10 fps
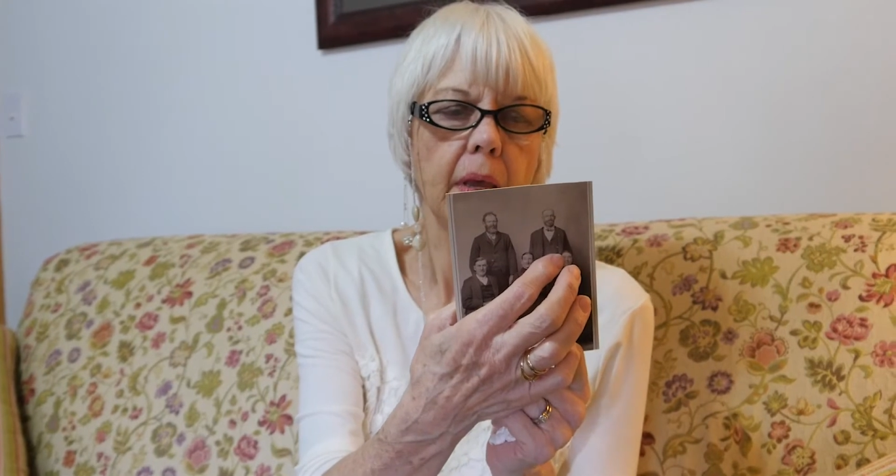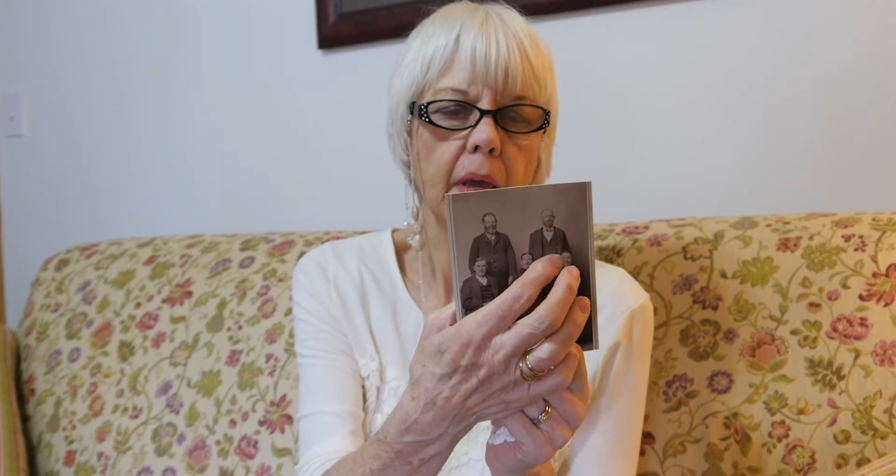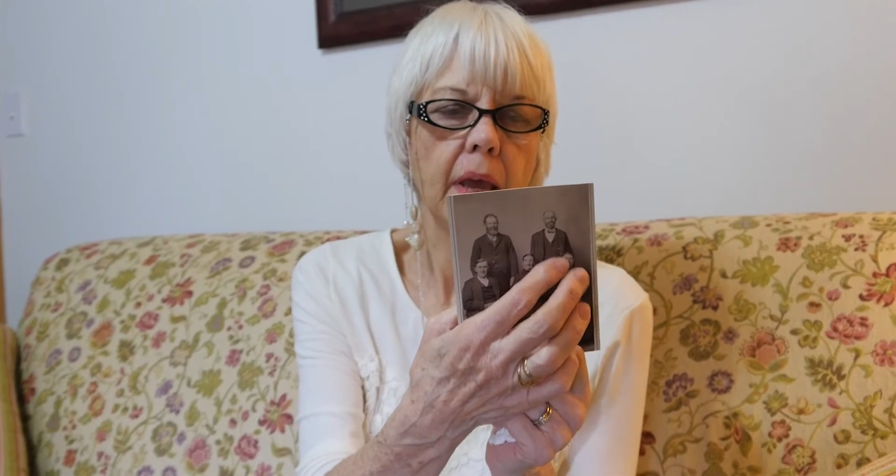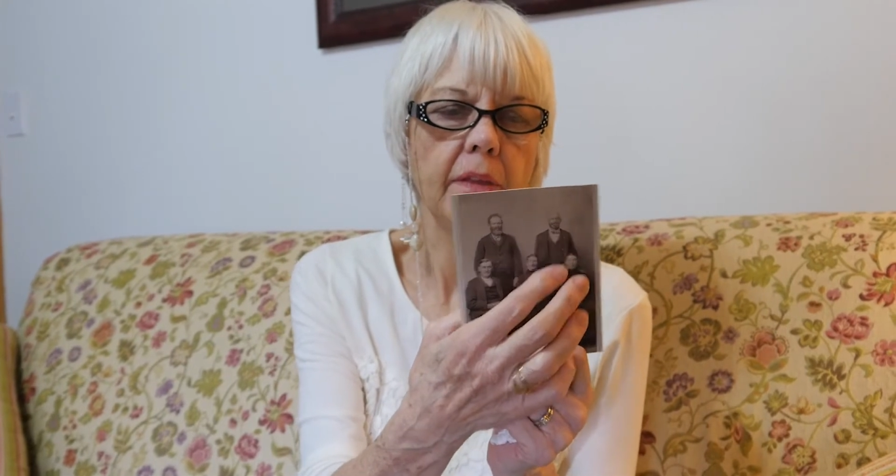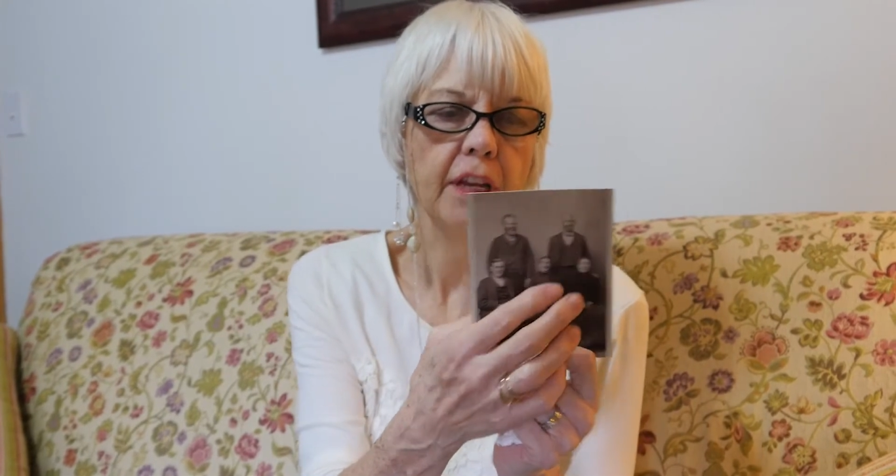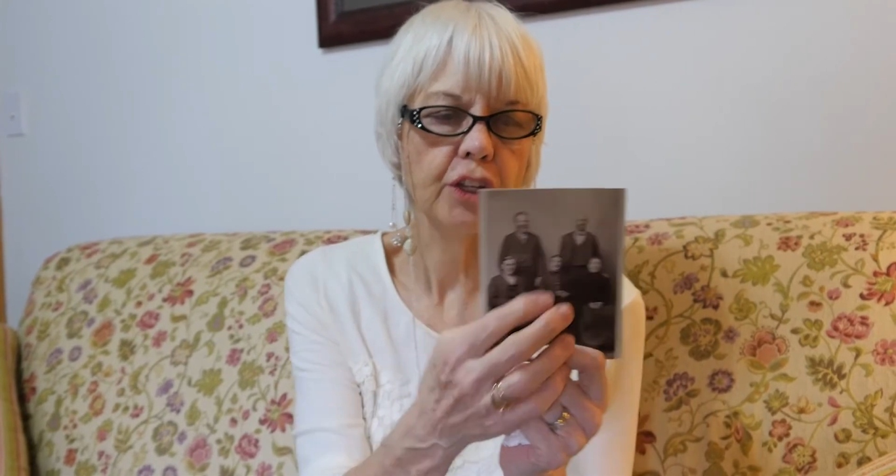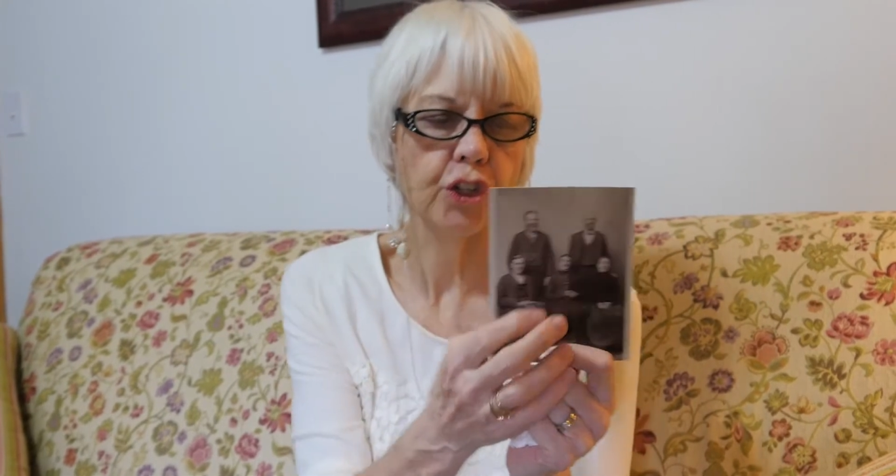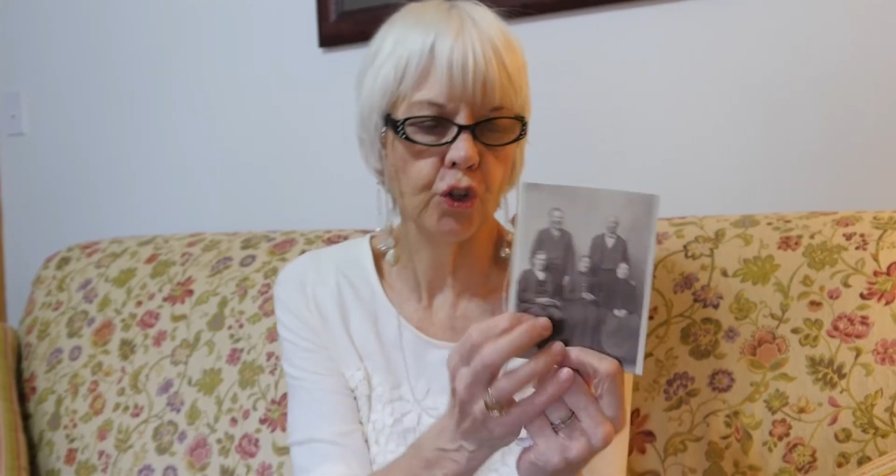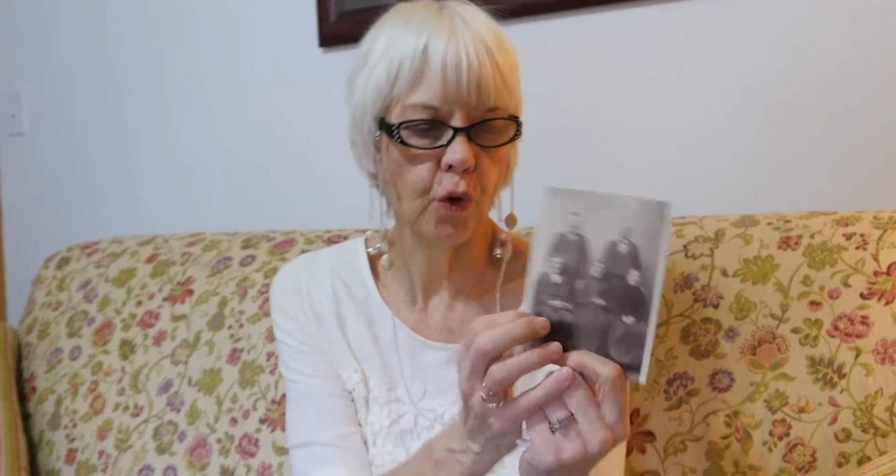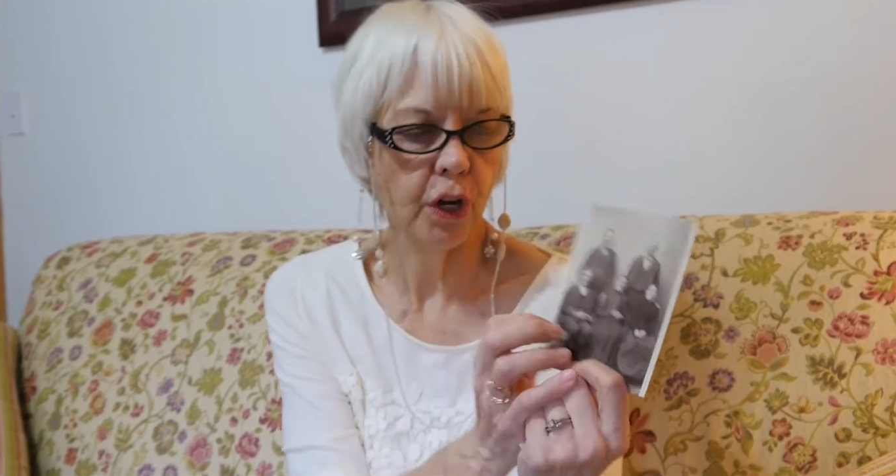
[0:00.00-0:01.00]
and then
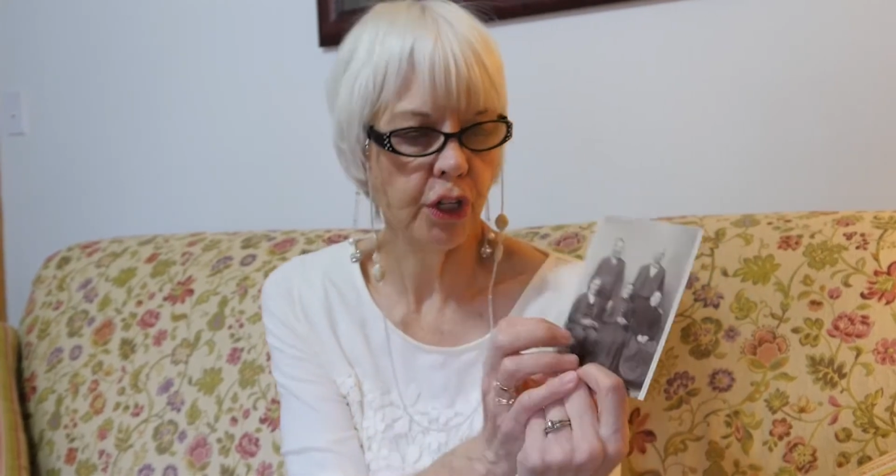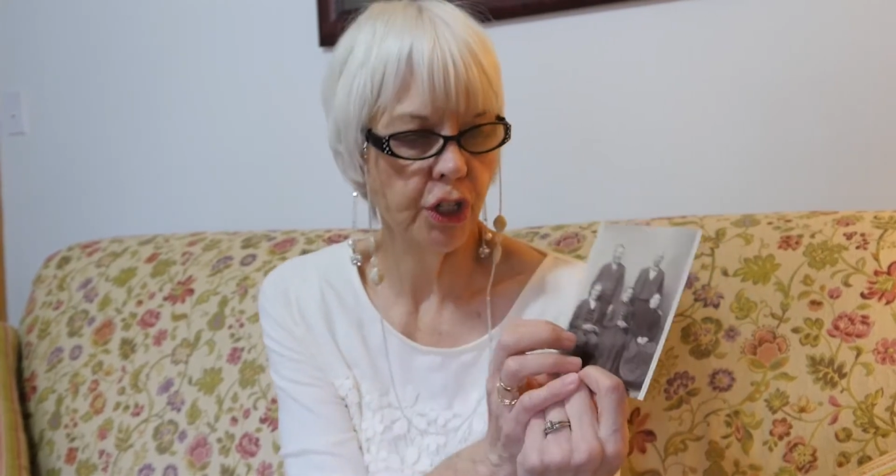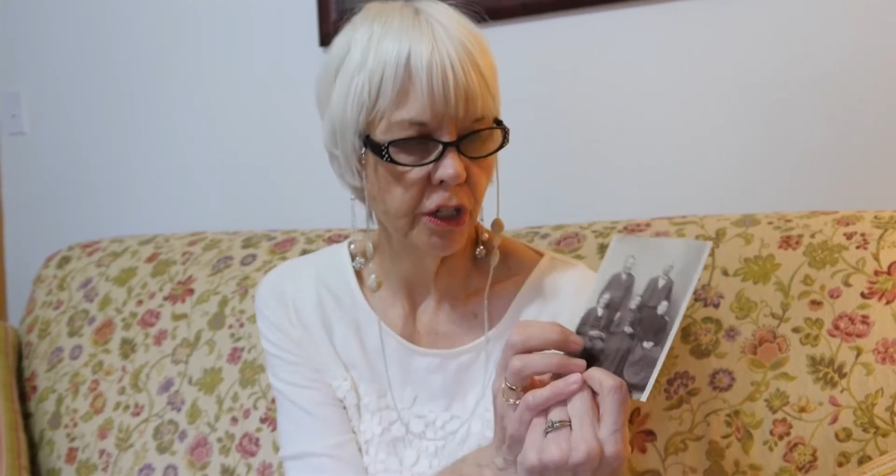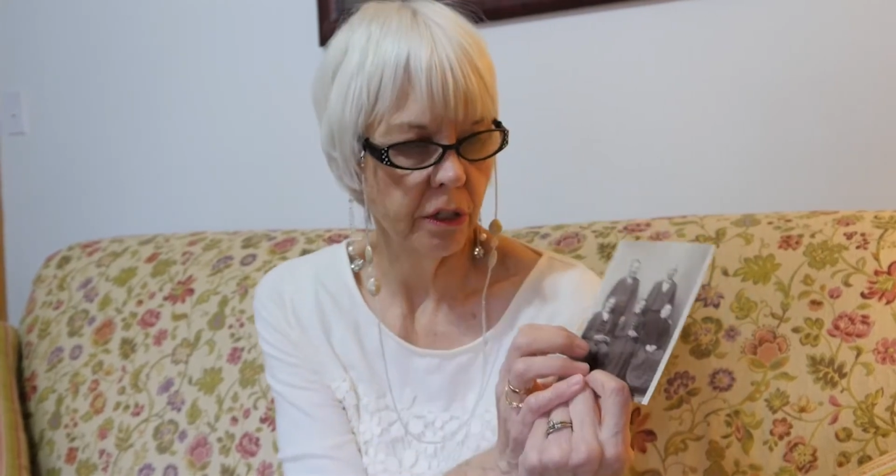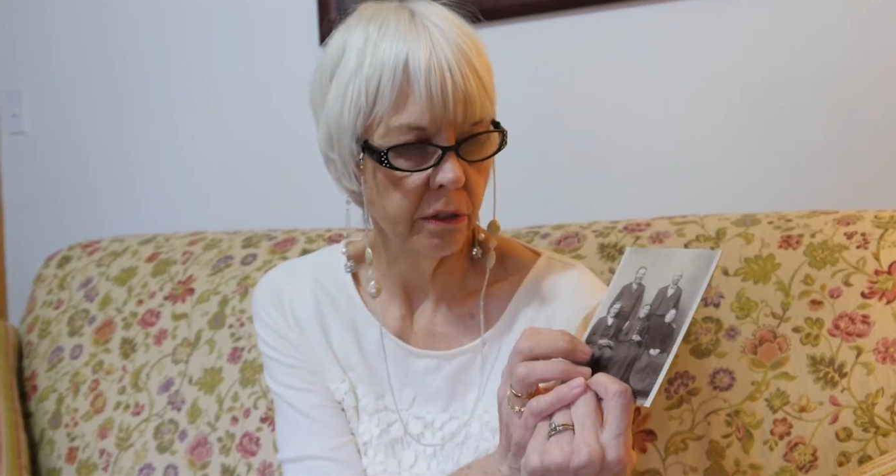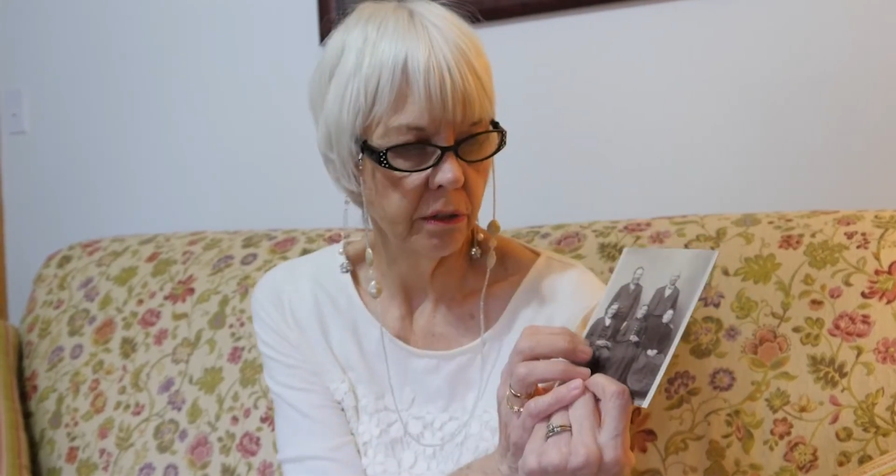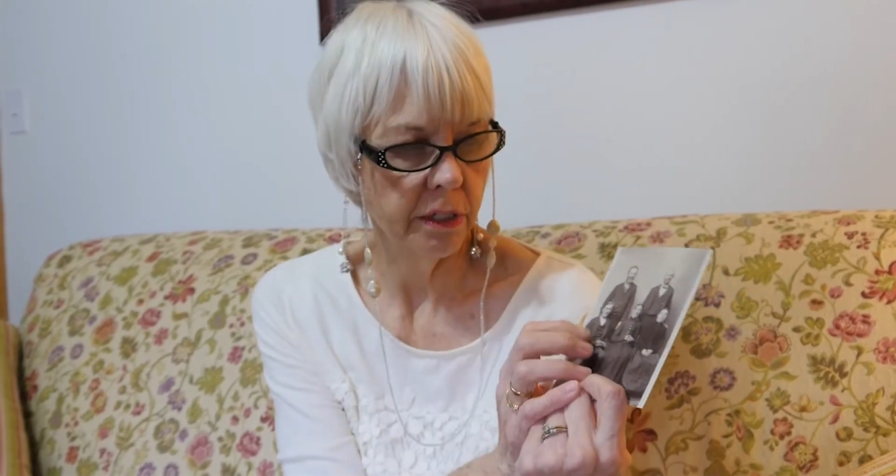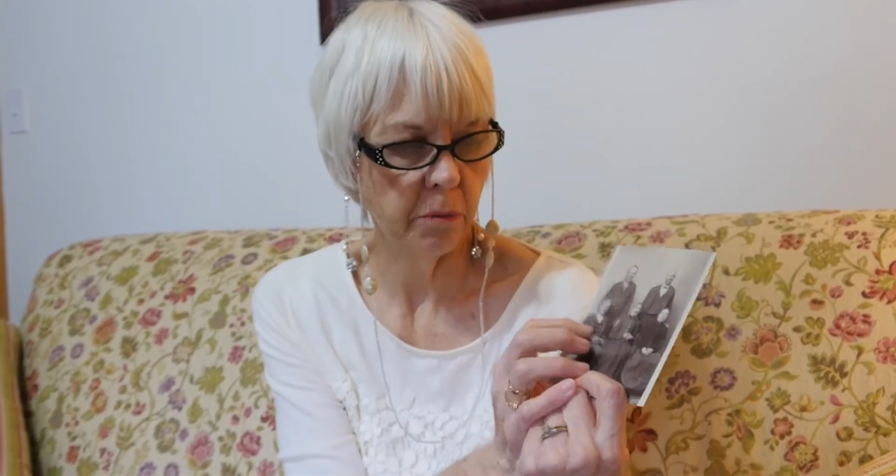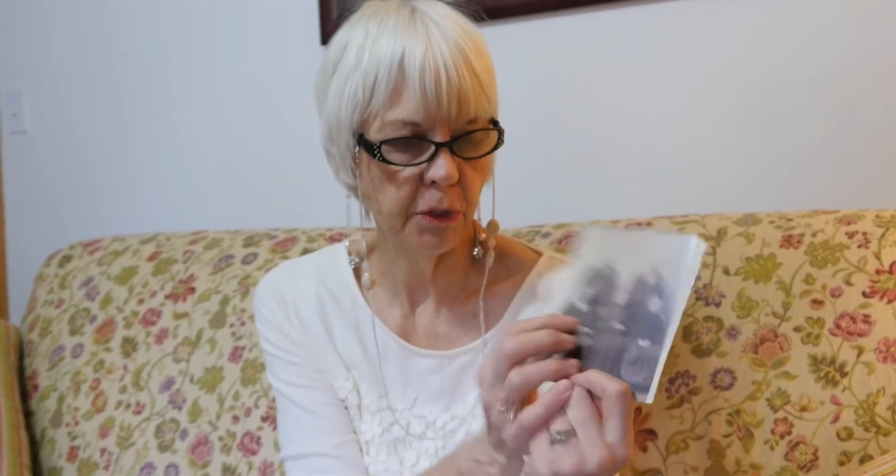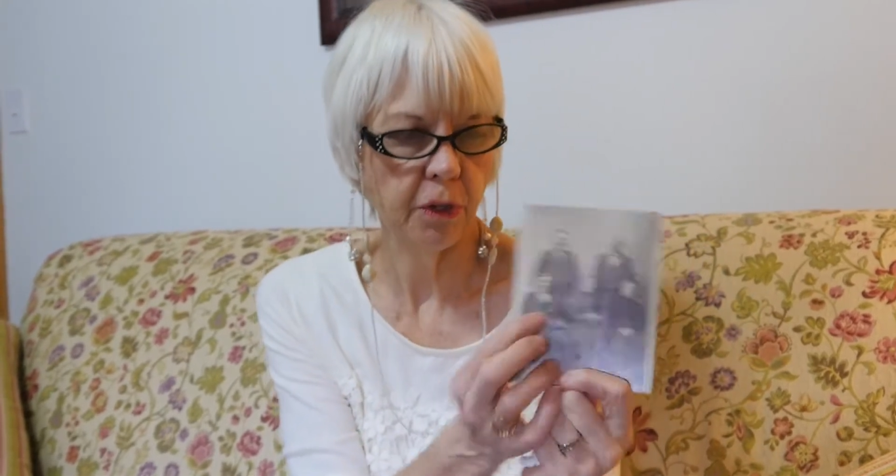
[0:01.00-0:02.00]
George
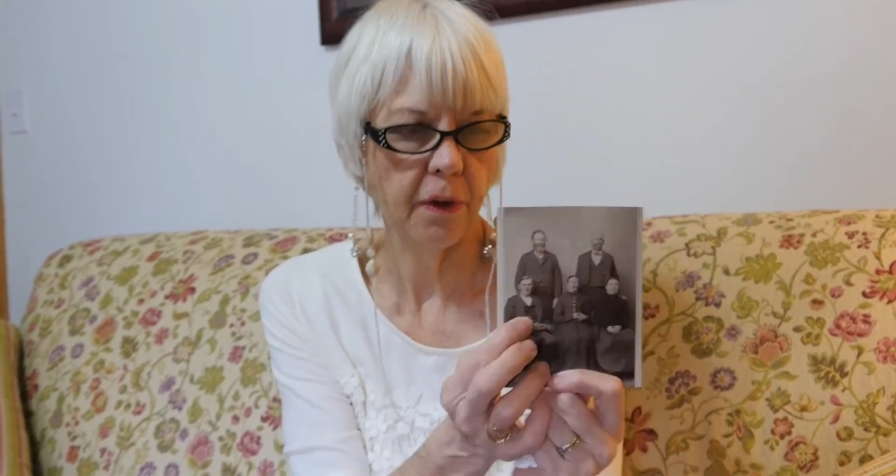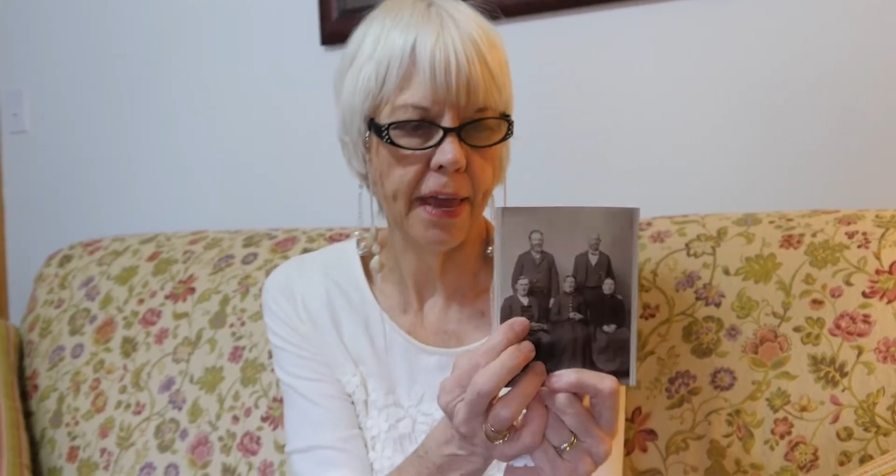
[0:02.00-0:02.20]
W.